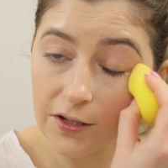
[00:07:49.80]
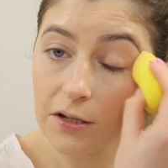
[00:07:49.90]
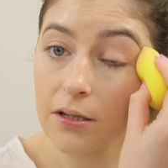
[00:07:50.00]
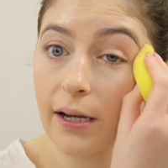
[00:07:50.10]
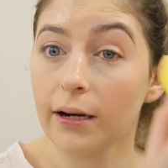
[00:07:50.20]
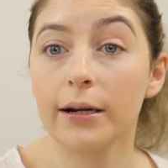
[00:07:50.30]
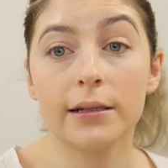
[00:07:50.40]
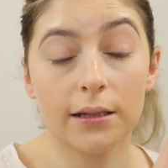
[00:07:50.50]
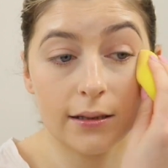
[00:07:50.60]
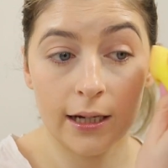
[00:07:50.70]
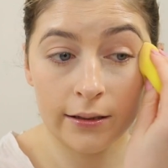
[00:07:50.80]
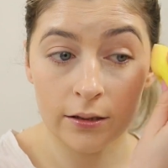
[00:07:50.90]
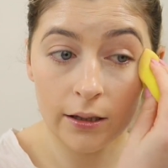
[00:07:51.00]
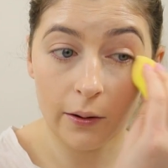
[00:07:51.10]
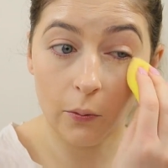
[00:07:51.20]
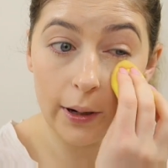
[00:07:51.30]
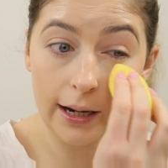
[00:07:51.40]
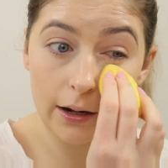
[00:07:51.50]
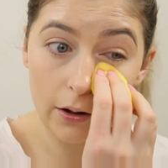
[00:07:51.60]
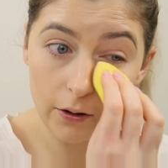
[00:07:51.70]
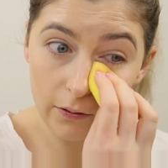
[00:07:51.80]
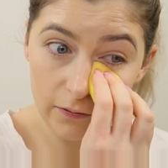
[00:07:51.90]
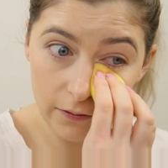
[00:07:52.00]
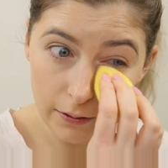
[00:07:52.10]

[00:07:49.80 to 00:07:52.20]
Just areas that tend to like wear off.